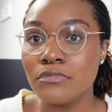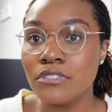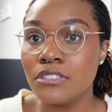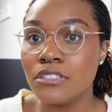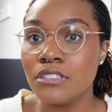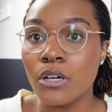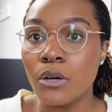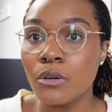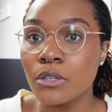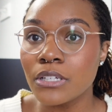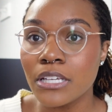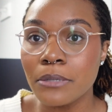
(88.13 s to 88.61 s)

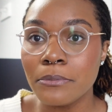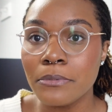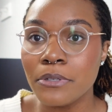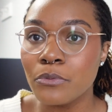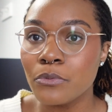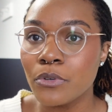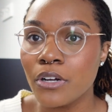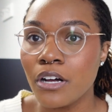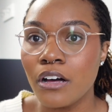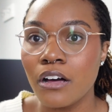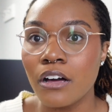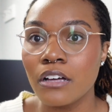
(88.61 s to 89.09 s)
don't get me
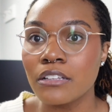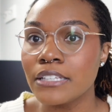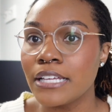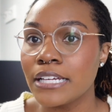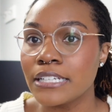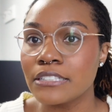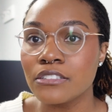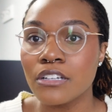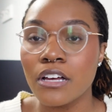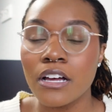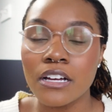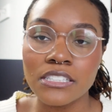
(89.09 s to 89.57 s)
wrong,
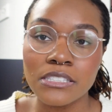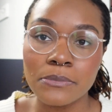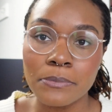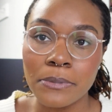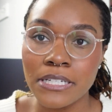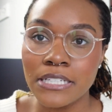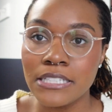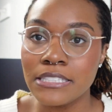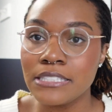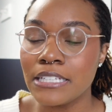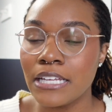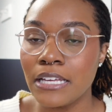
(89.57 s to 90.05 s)
like
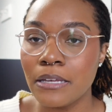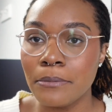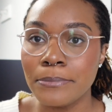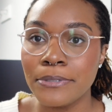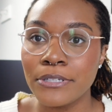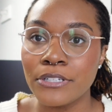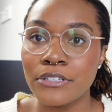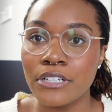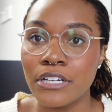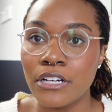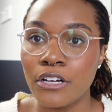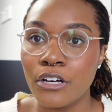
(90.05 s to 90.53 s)
Talkspace and
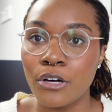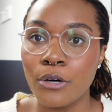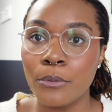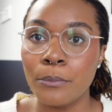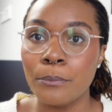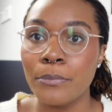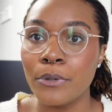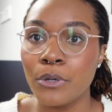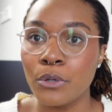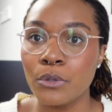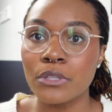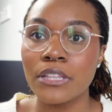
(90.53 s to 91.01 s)

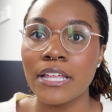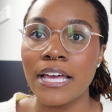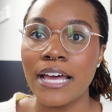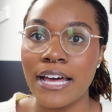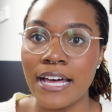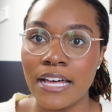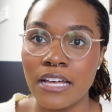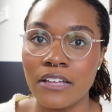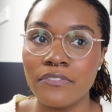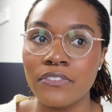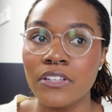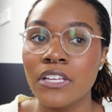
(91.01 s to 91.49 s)
BetterHelp both
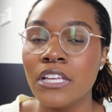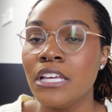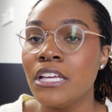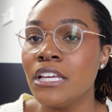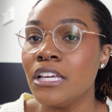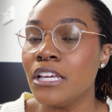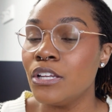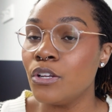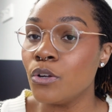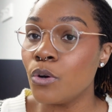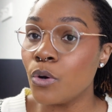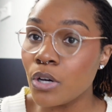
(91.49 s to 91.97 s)
have
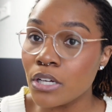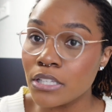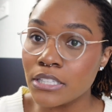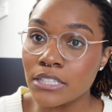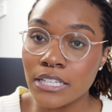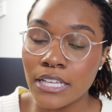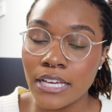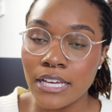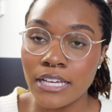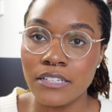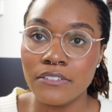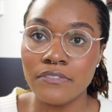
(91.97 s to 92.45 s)
an
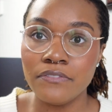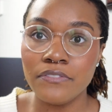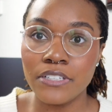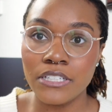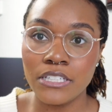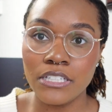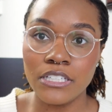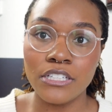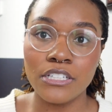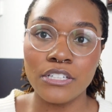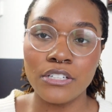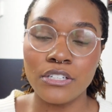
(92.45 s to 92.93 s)
online
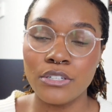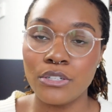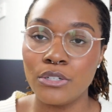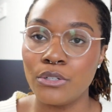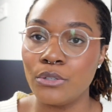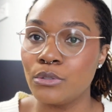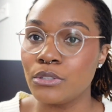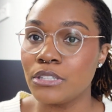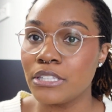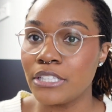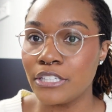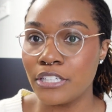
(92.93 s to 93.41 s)

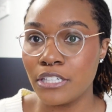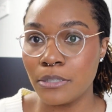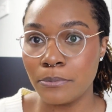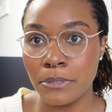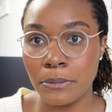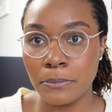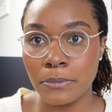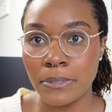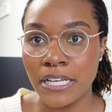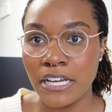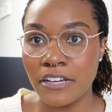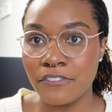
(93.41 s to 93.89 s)
video therapy
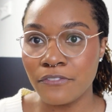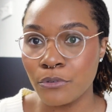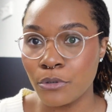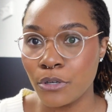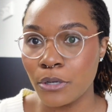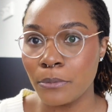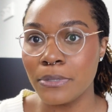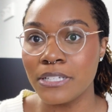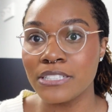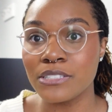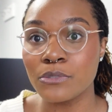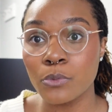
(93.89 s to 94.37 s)

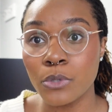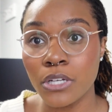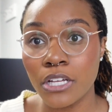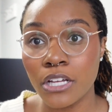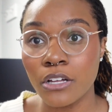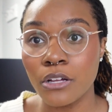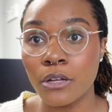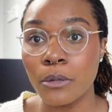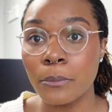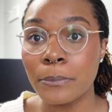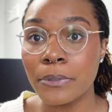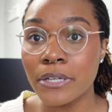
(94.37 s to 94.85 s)
platform as
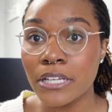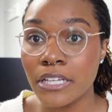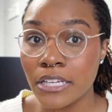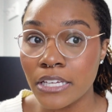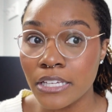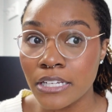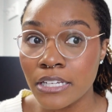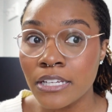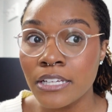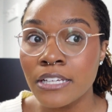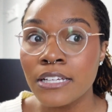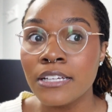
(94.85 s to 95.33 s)
well,
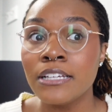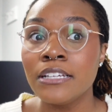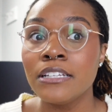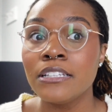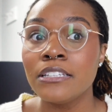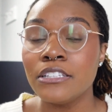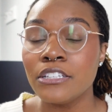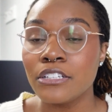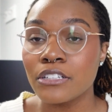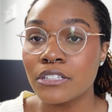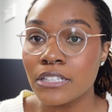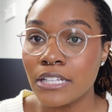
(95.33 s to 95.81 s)
but
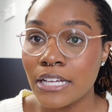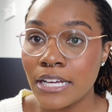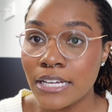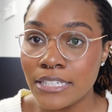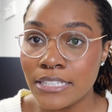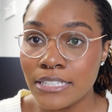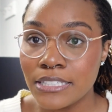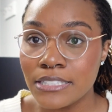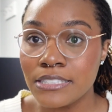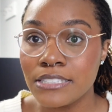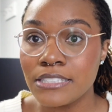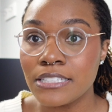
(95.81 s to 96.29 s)
their
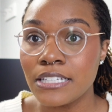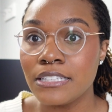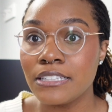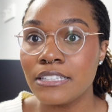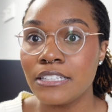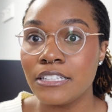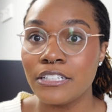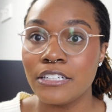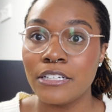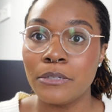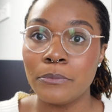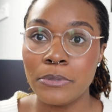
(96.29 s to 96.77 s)
clients and
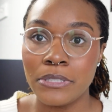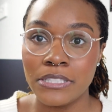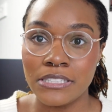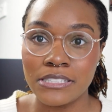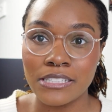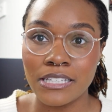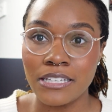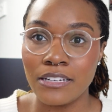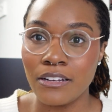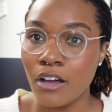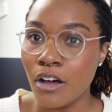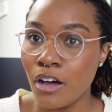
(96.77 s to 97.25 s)
therapists
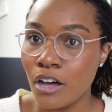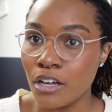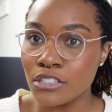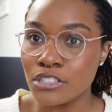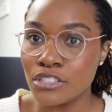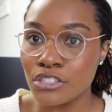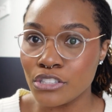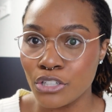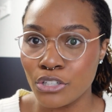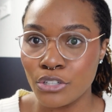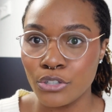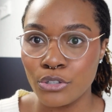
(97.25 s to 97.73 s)
can
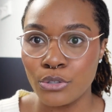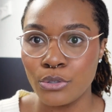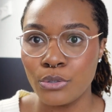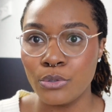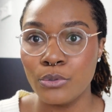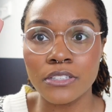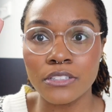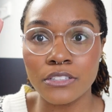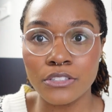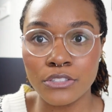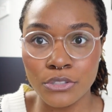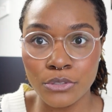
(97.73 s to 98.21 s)

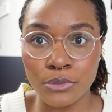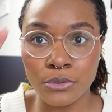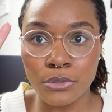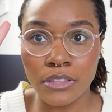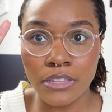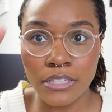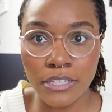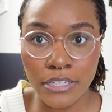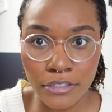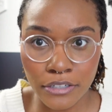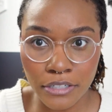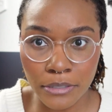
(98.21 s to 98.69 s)
also do
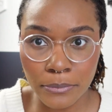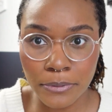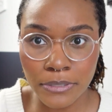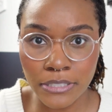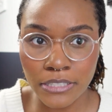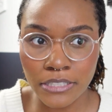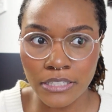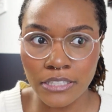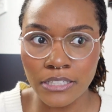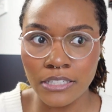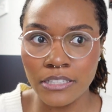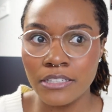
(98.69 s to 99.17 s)

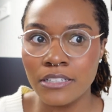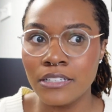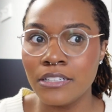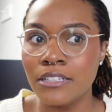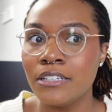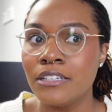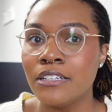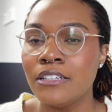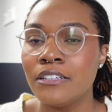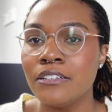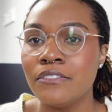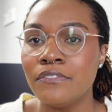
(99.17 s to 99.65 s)
therapy
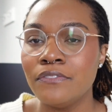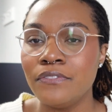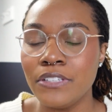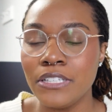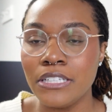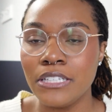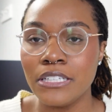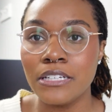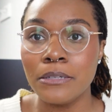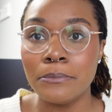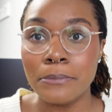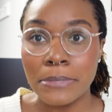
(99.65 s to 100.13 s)

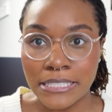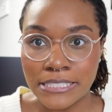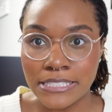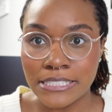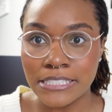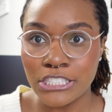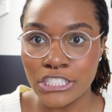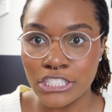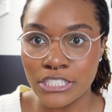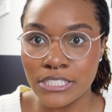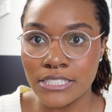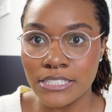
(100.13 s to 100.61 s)
via
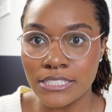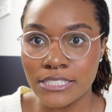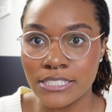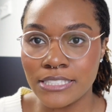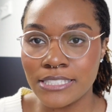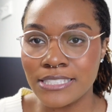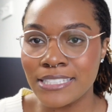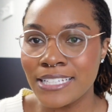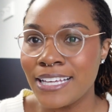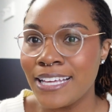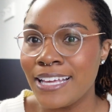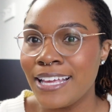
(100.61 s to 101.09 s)

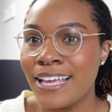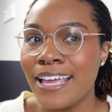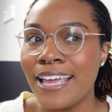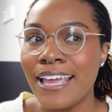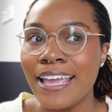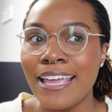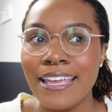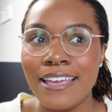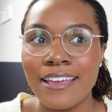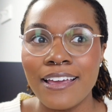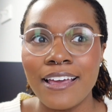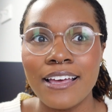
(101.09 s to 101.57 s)
messages.
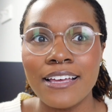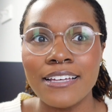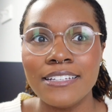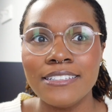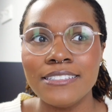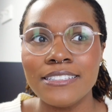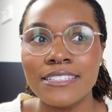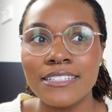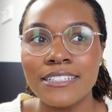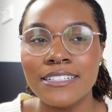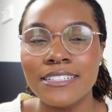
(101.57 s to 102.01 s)
And